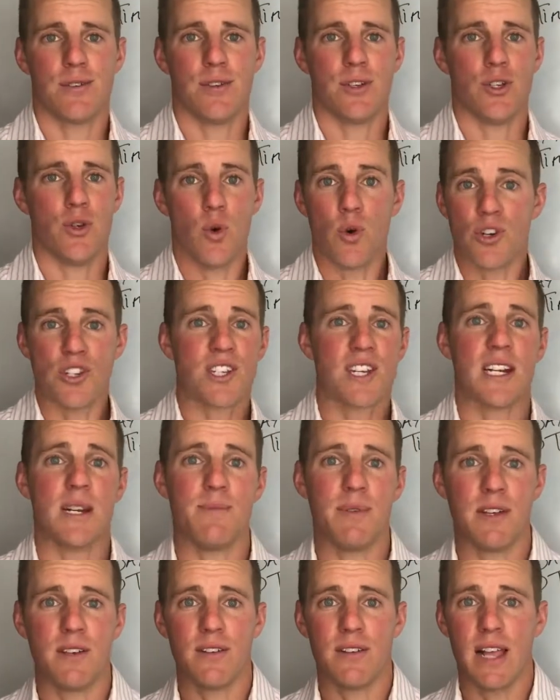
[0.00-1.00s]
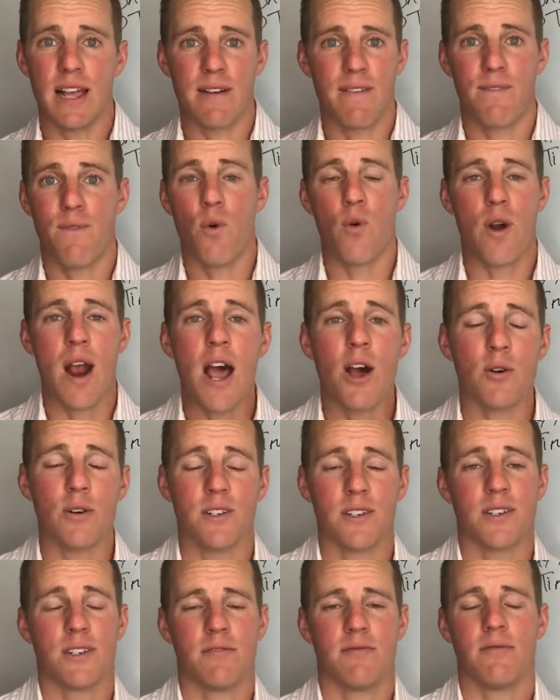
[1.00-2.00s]
yours is going to be like 4
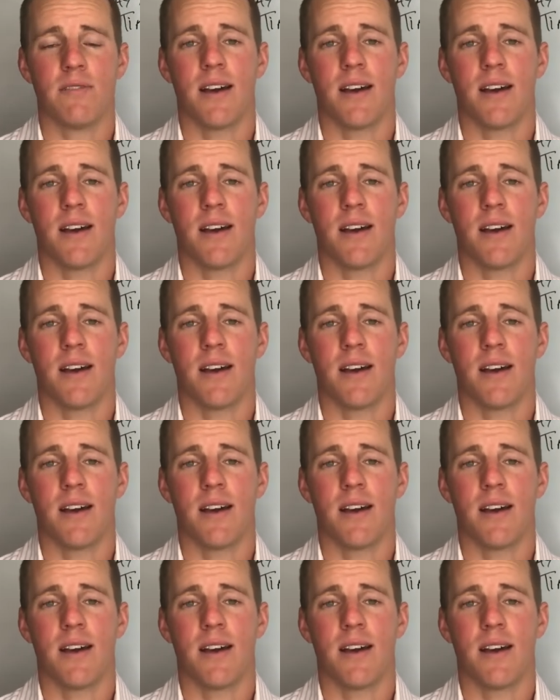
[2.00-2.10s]
hours.